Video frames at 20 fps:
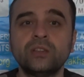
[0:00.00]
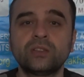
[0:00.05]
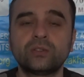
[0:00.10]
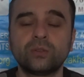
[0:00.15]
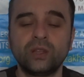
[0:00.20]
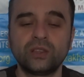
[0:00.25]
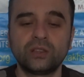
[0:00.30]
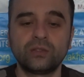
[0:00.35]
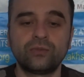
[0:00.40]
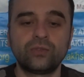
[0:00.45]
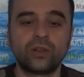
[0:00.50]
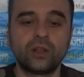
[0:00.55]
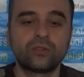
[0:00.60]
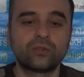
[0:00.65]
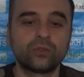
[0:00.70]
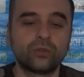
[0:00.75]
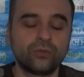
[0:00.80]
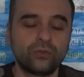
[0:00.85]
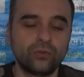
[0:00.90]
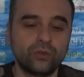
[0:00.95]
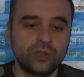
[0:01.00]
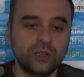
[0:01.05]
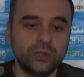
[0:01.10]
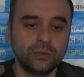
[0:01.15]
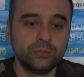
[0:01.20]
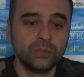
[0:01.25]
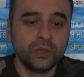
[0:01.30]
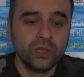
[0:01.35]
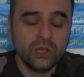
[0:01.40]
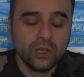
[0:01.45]
20 friends of
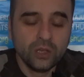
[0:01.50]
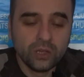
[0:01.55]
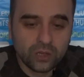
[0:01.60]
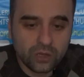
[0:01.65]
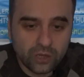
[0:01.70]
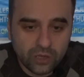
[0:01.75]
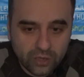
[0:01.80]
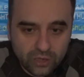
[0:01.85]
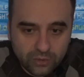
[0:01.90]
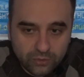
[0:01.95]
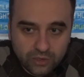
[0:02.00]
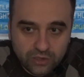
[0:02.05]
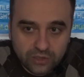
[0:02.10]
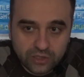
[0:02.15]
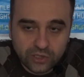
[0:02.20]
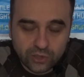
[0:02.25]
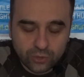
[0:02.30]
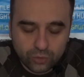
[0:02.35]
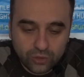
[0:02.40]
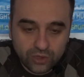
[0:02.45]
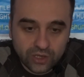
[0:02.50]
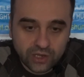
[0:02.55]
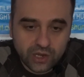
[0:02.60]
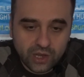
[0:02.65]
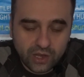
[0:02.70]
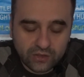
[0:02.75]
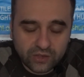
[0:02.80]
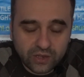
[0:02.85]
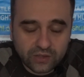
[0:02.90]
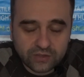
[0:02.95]
him, including
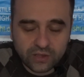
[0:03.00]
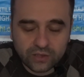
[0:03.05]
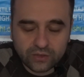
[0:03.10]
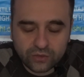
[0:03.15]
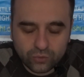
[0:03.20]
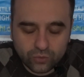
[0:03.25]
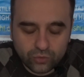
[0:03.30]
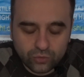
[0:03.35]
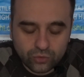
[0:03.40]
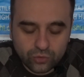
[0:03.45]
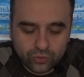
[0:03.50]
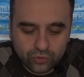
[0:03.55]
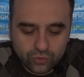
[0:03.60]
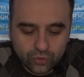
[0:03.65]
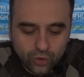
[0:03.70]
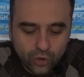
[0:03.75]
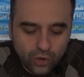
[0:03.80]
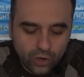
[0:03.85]
Kazakhs and Uyghurs,